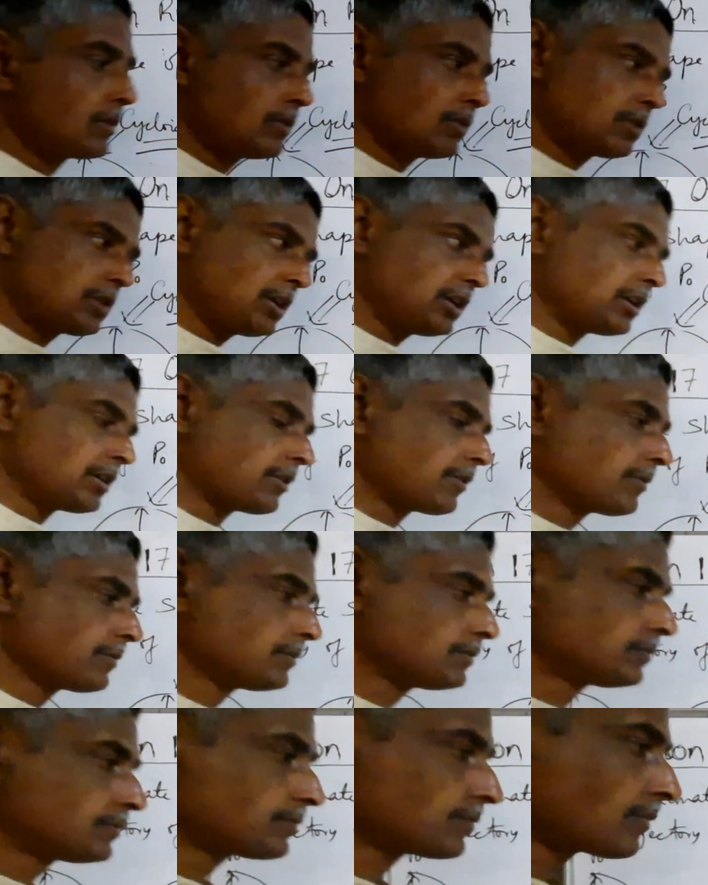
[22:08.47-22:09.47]
Okay.
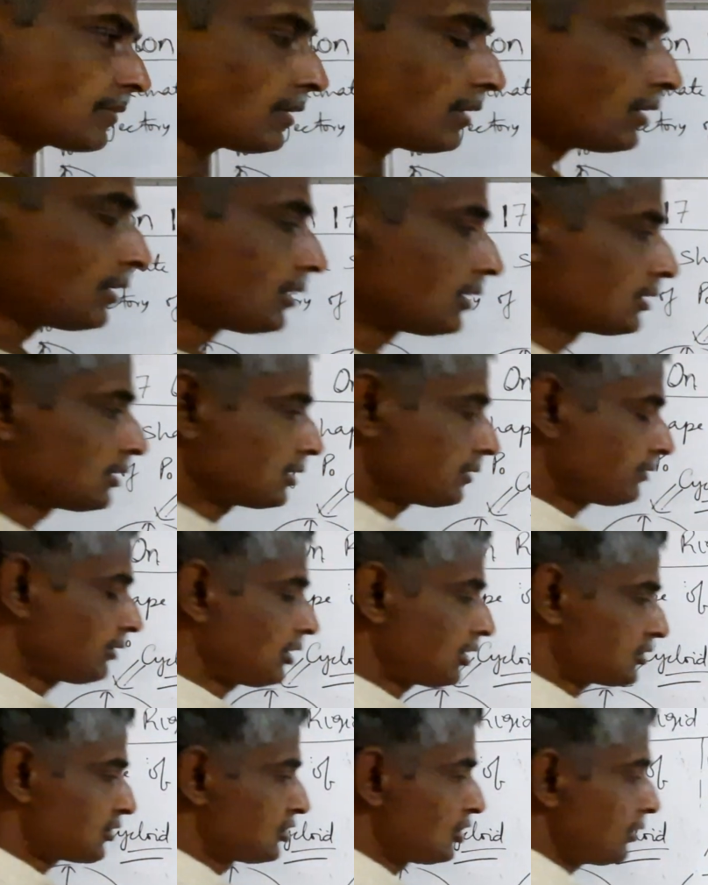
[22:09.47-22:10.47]
The
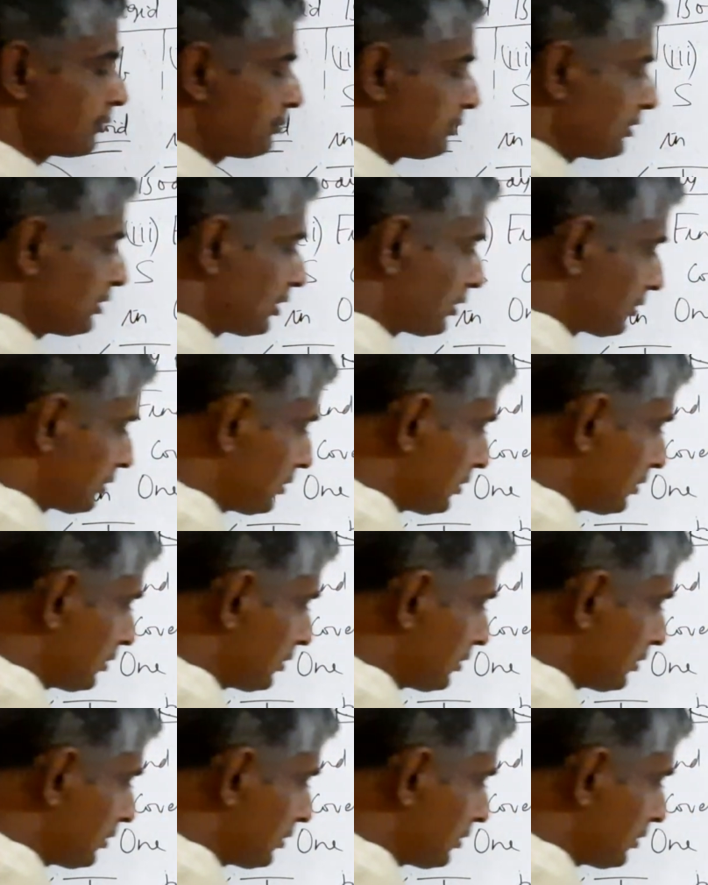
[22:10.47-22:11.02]
velocity of P naught,